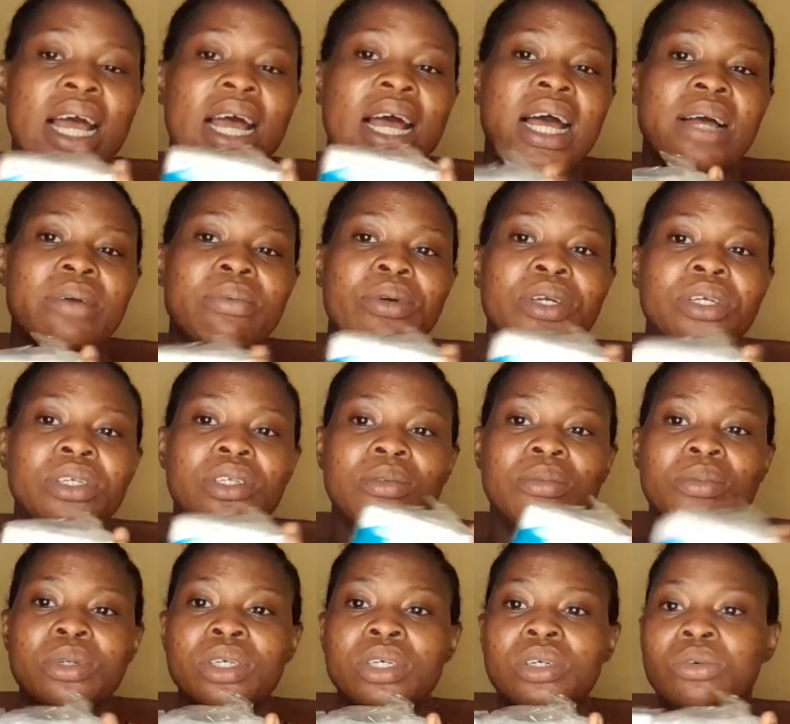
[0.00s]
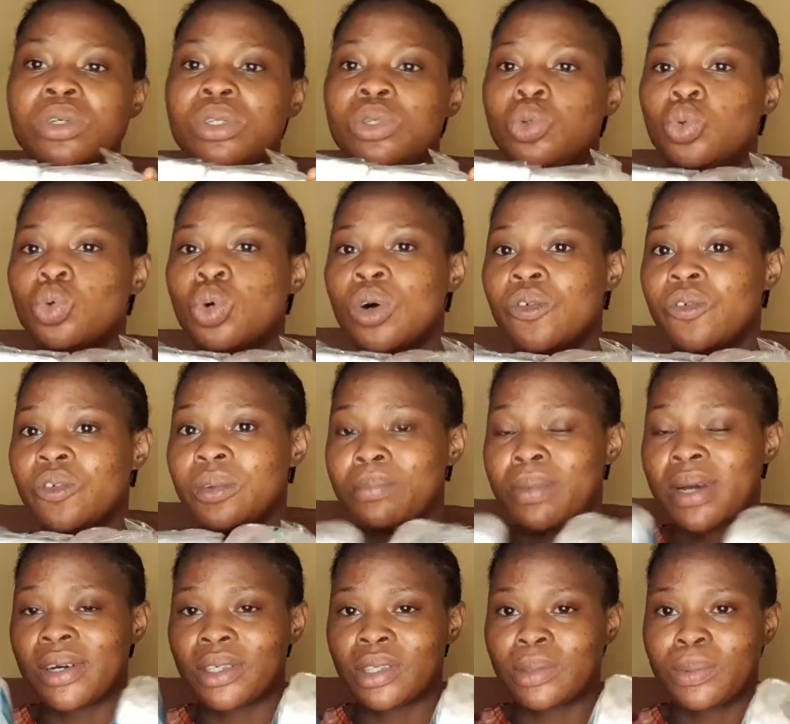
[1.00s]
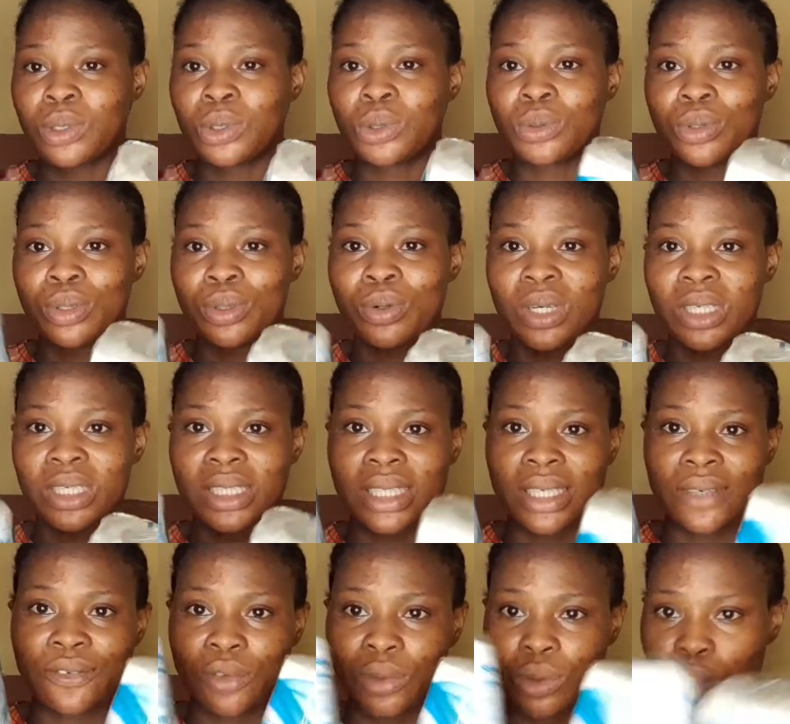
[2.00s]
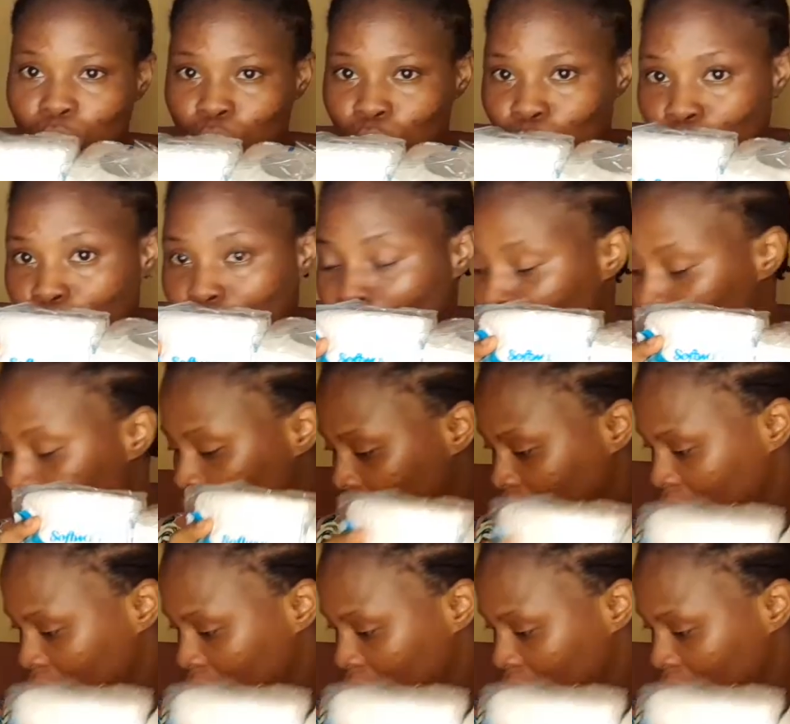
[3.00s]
I'm going to be going with 2 of them. My hospital requested for 2 of